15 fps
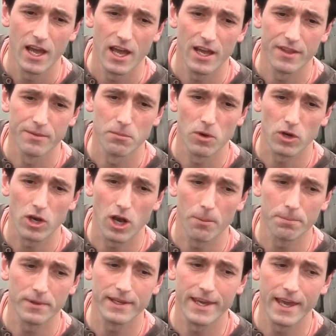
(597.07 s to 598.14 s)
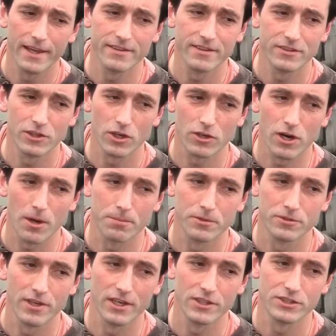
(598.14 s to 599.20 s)
the more complicated your crop
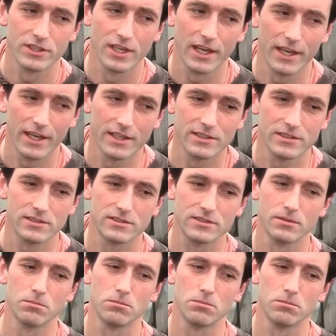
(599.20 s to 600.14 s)
rotation is, the